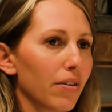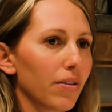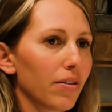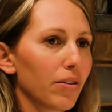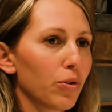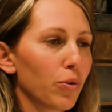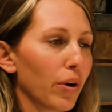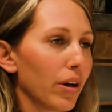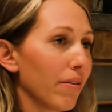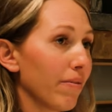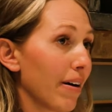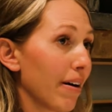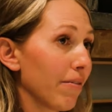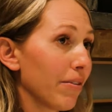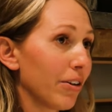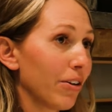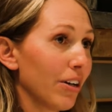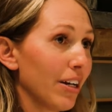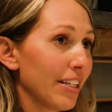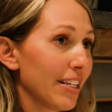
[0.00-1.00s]
twenty-five
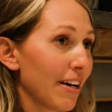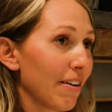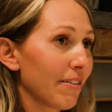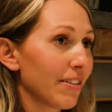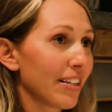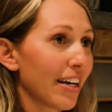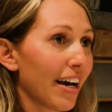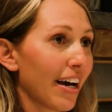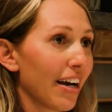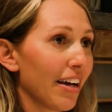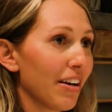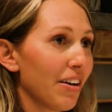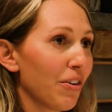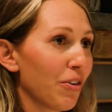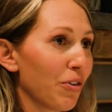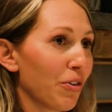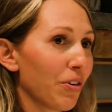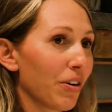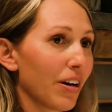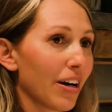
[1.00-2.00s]
degrees outside
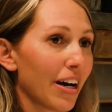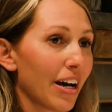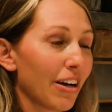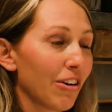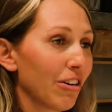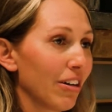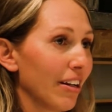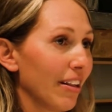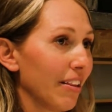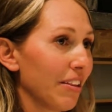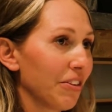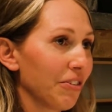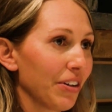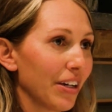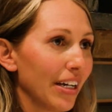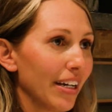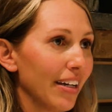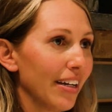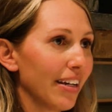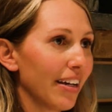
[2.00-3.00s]
or one hundred and
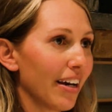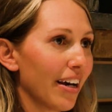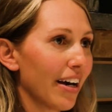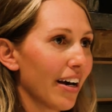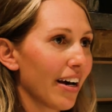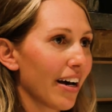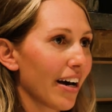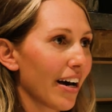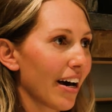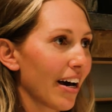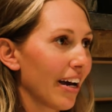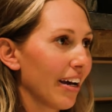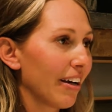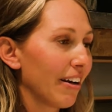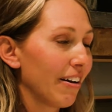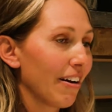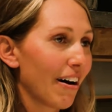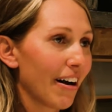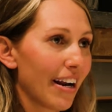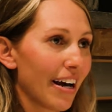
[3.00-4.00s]
three, I
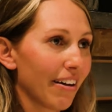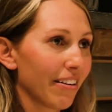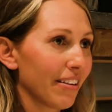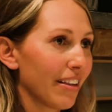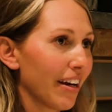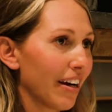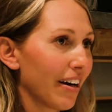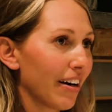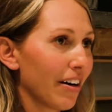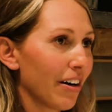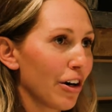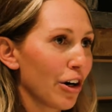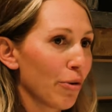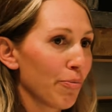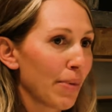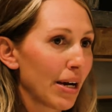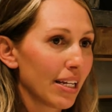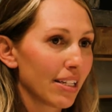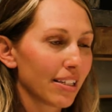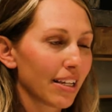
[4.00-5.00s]
got out there on
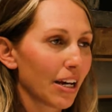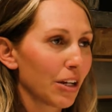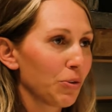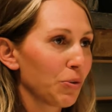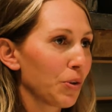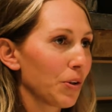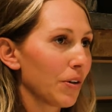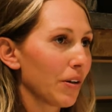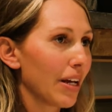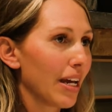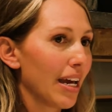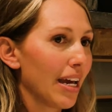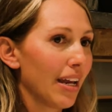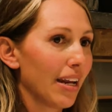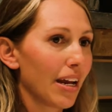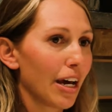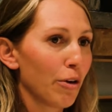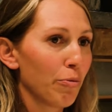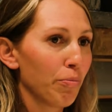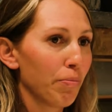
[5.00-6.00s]
my schedule and
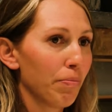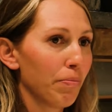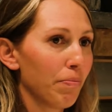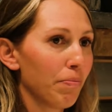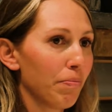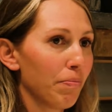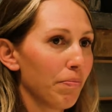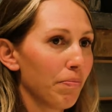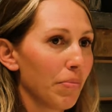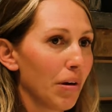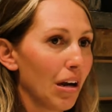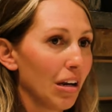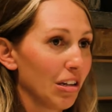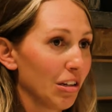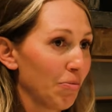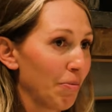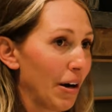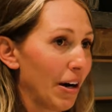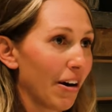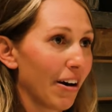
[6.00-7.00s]
I painted
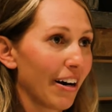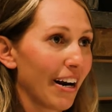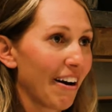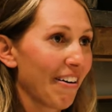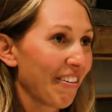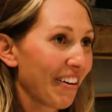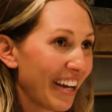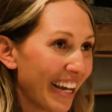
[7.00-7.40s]
my heart out.